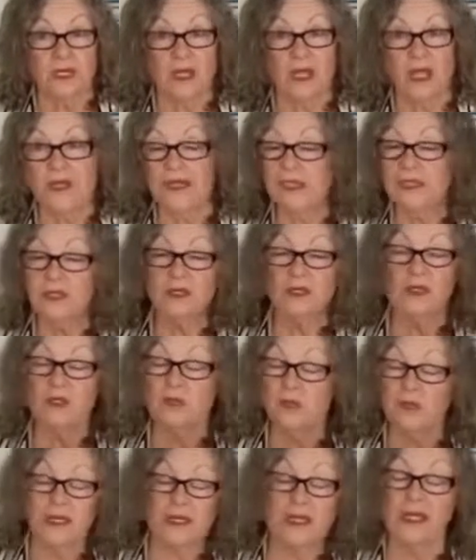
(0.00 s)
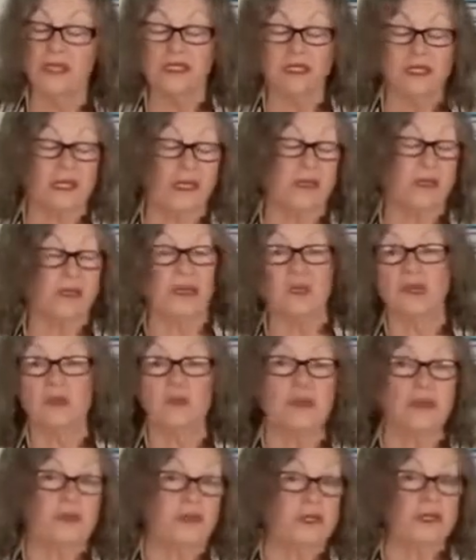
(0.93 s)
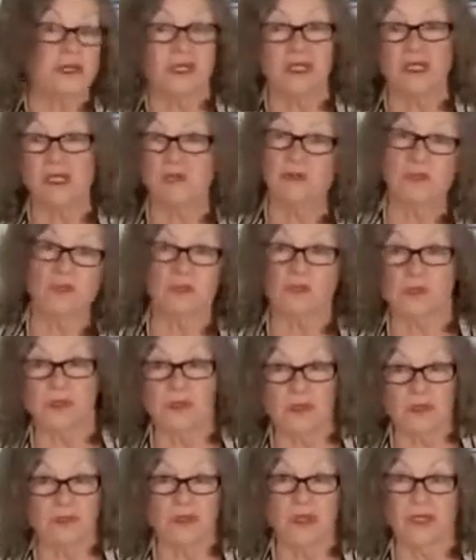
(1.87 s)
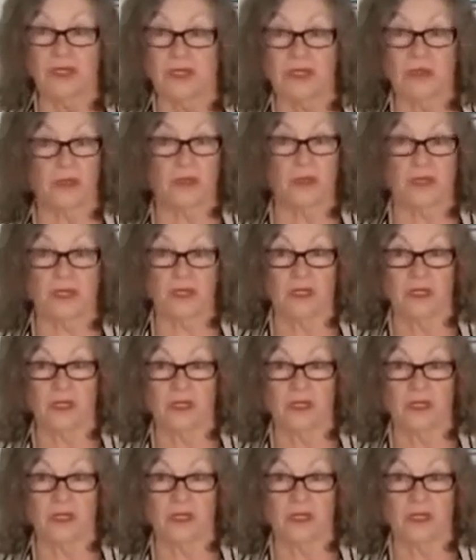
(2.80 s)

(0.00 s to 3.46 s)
I didn't go to bed last night and think about this and get up this morning and write this book.